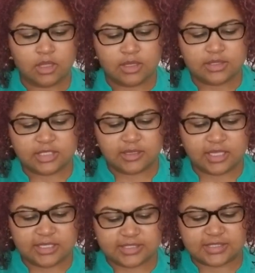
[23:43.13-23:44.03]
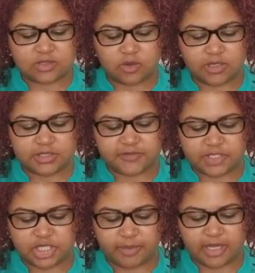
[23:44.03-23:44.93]
Tie up the Ace of Swords for
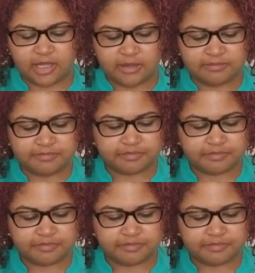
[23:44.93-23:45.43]
Gemini